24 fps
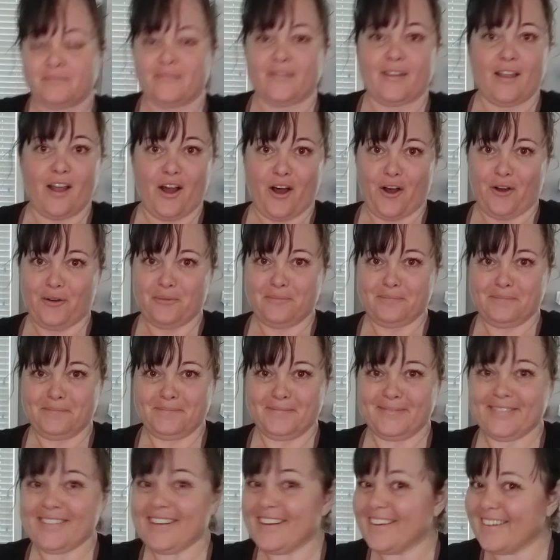y'all,
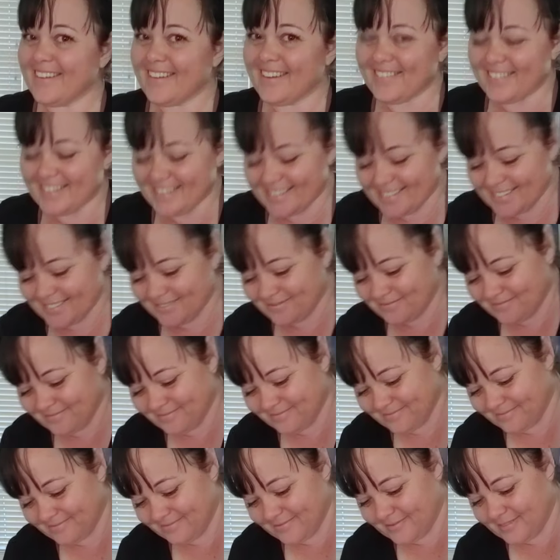you don't love this?
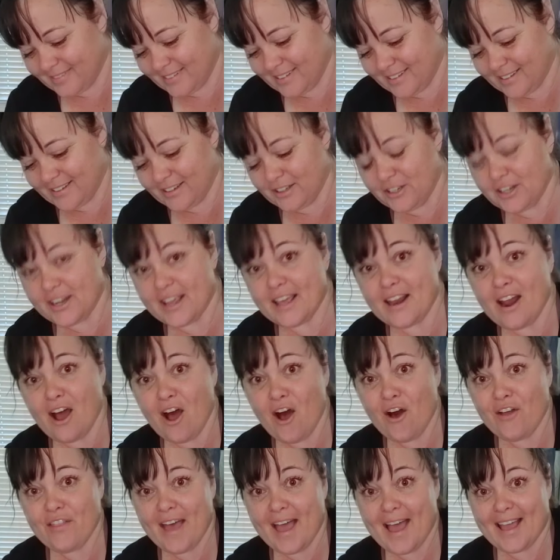Look at
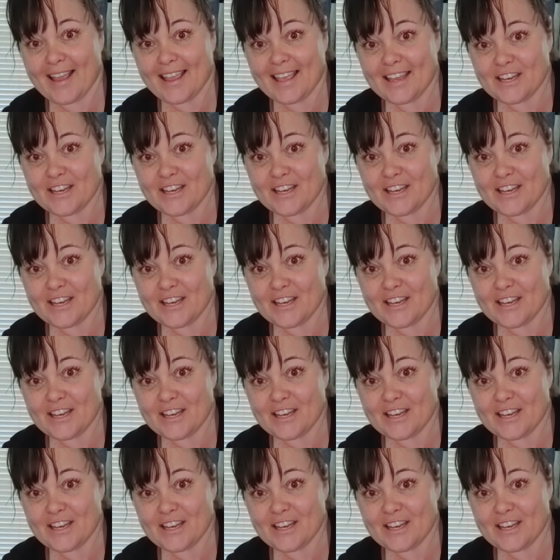all that.